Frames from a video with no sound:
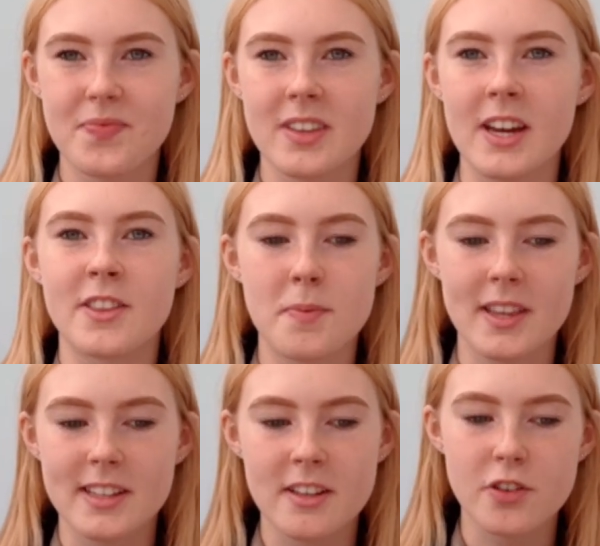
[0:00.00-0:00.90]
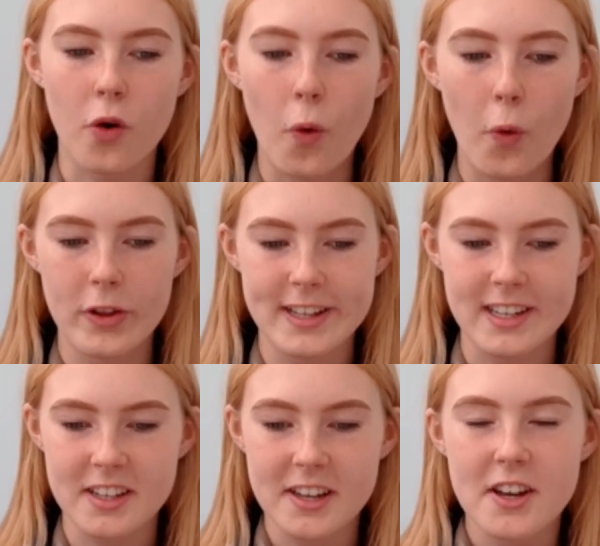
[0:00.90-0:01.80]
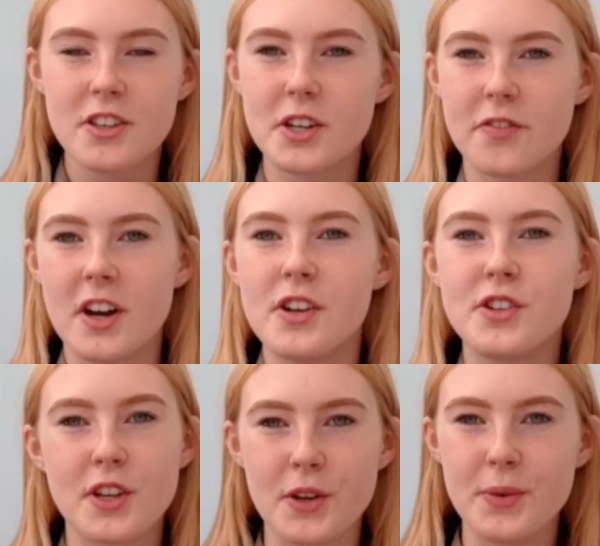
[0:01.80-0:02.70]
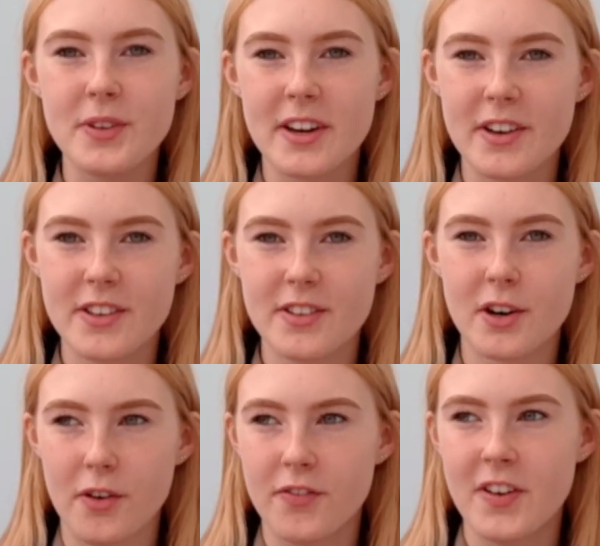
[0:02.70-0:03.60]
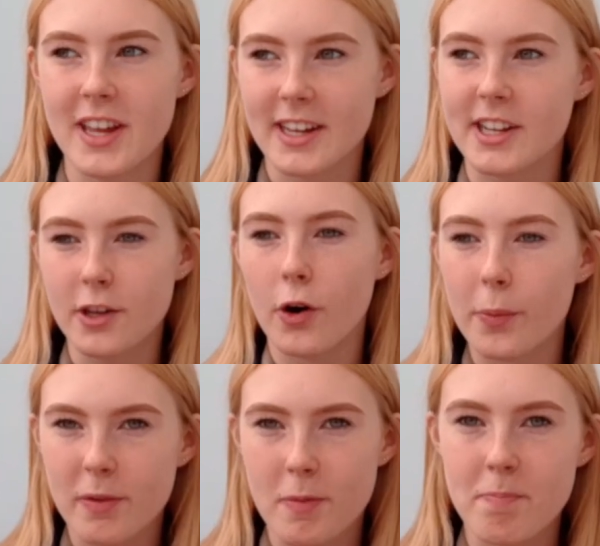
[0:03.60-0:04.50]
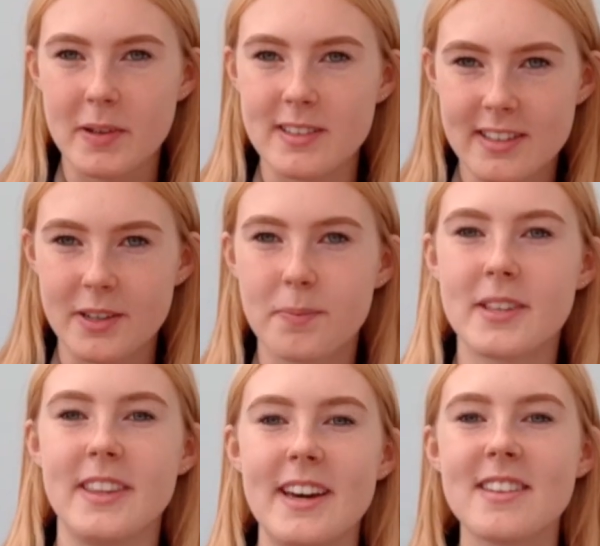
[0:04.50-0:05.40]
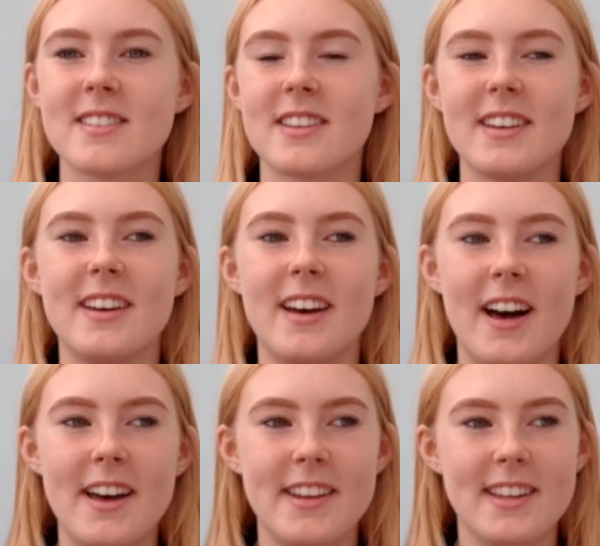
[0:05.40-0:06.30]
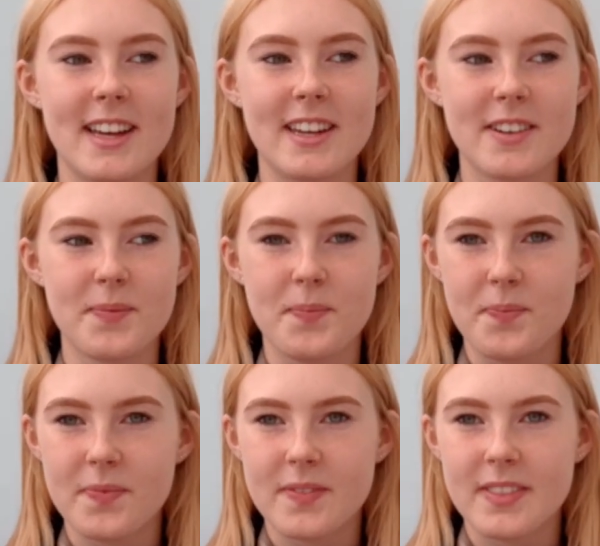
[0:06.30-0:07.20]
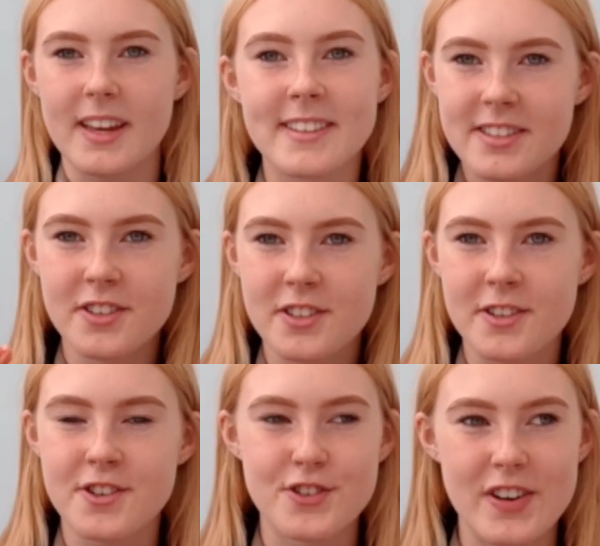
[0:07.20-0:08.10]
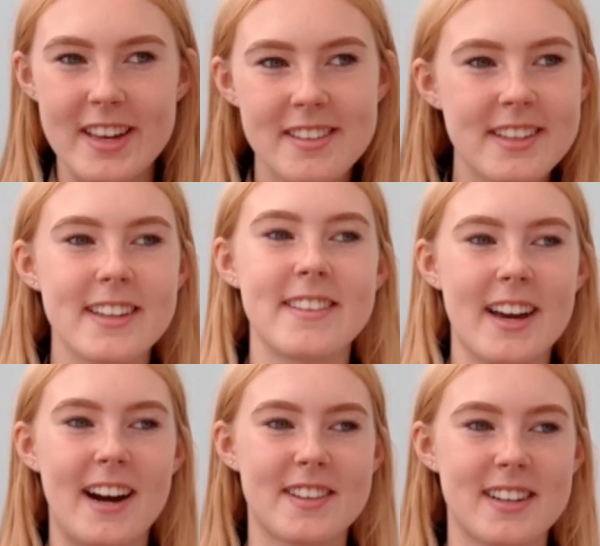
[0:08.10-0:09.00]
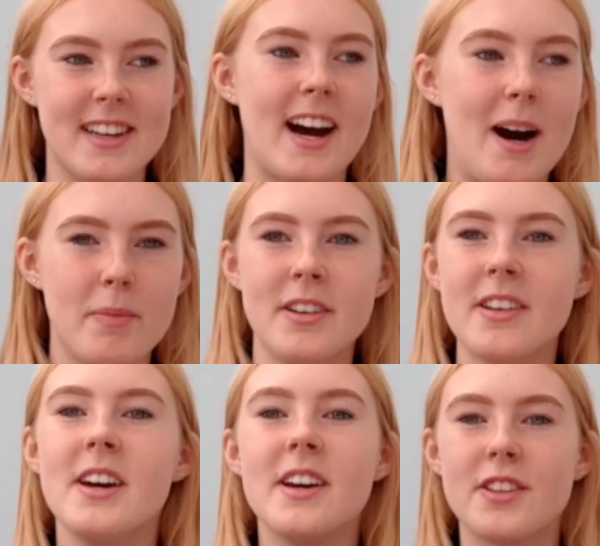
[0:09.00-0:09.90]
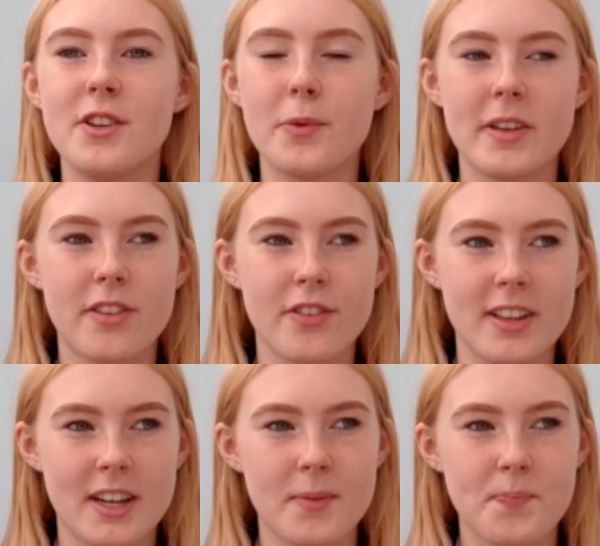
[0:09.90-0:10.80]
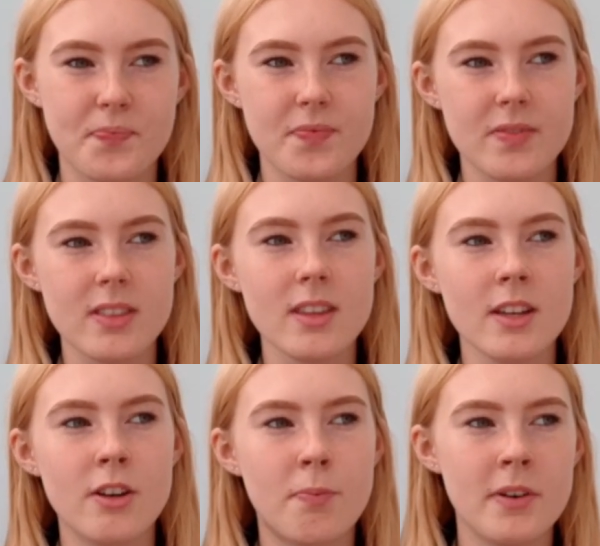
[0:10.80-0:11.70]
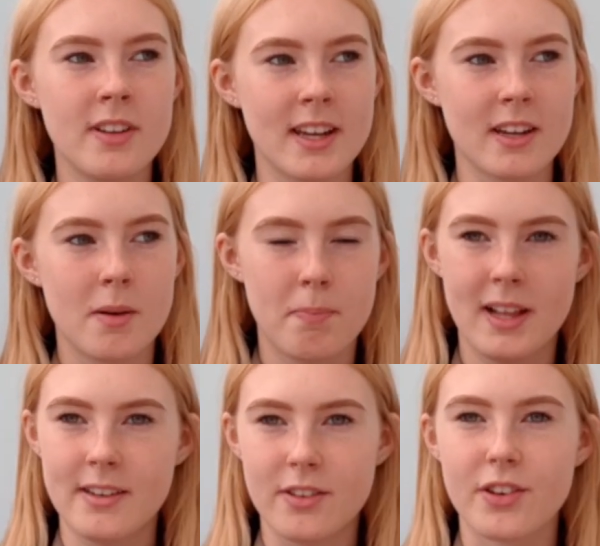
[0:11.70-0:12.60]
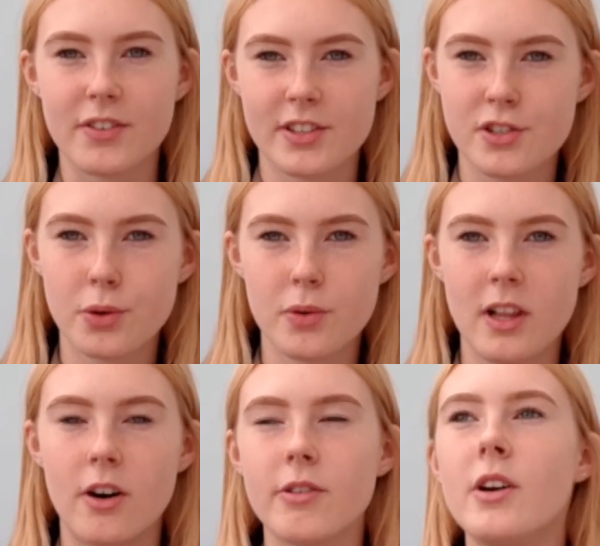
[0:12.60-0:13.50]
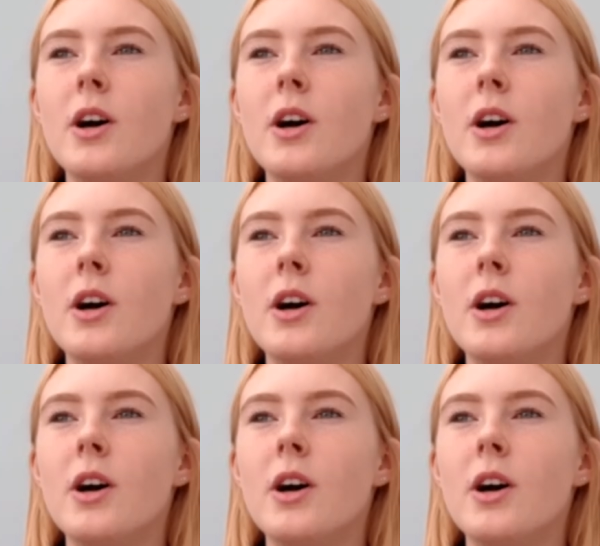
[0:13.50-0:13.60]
it's been like this whole sort of 2 years sort of thing, and it's always been building up to this, and then it's just crazy that it's actually happening. Do you know when something you've been planning something for so long,